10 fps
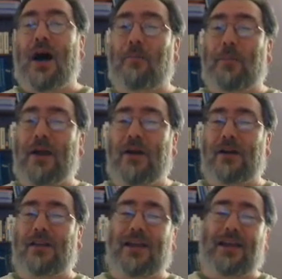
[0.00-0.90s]

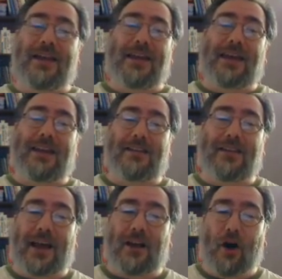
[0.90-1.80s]
Apparently, it is
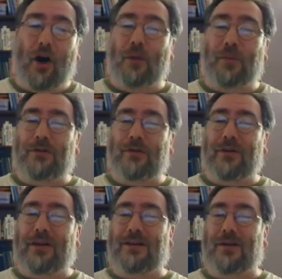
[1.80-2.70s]
not
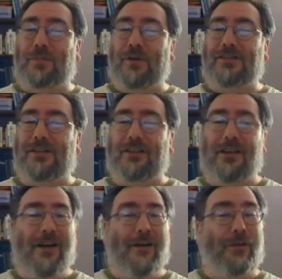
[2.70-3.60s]
arbitrary and
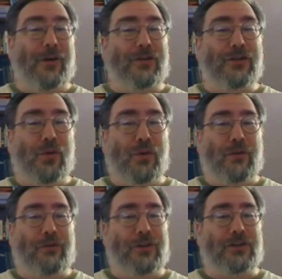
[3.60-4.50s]
capricious for a
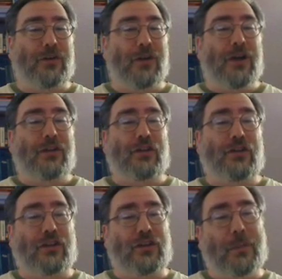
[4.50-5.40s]
school official to
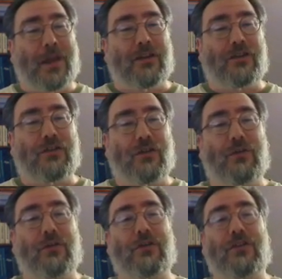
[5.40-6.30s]
suspend a
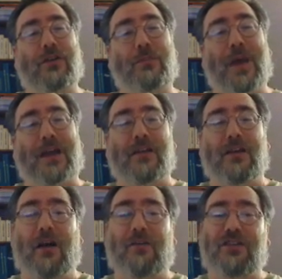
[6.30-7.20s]
student
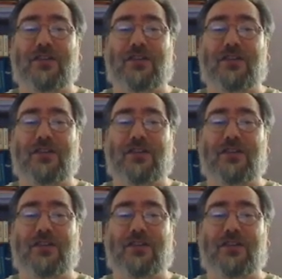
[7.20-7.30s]
suspected of